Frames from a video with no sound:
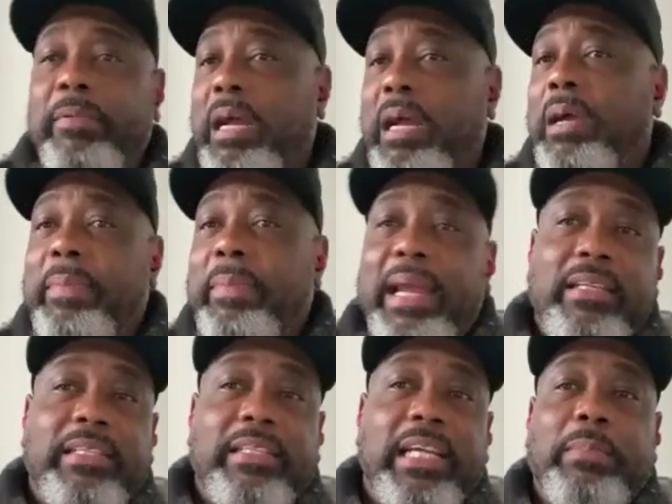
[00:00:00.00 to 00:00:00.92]
my my
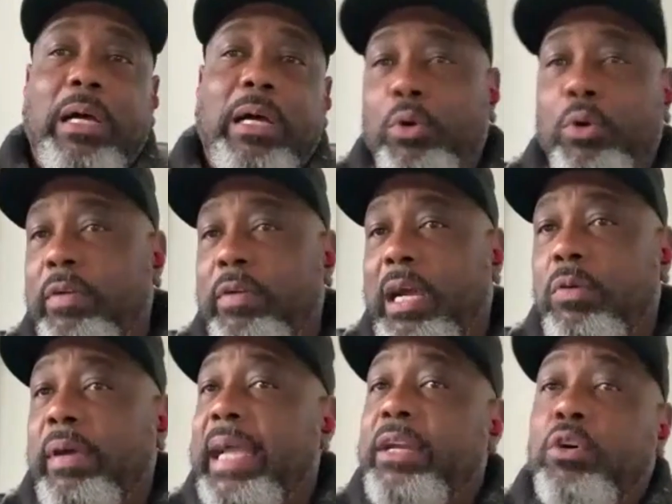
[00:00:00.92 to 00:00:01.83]
man said in my movie I
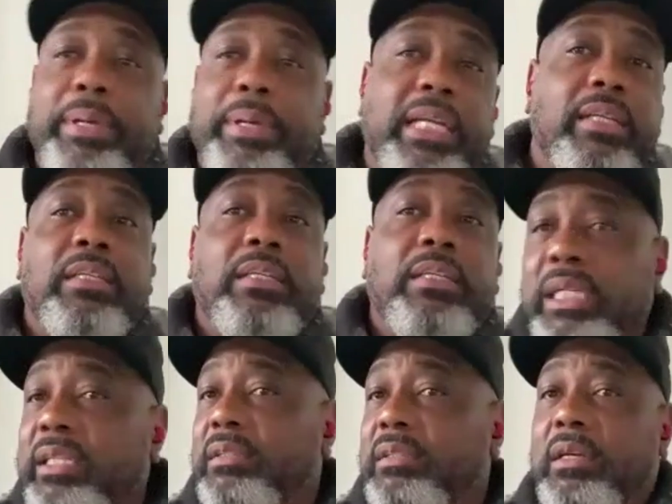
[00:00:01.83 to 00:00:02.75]
wrote, ain't no business in
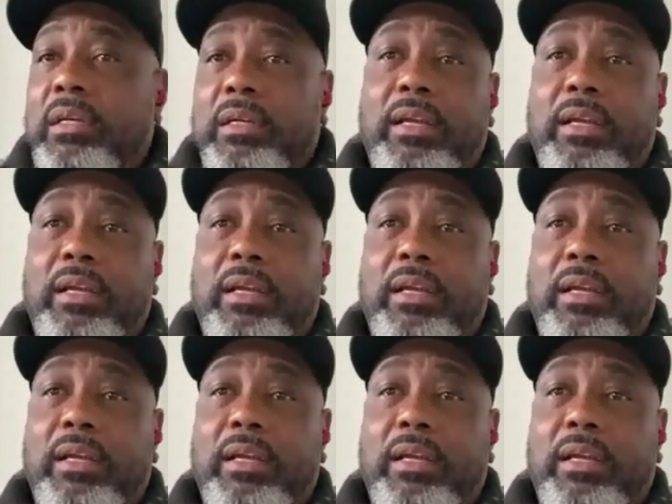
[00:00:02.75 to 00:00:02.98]
business.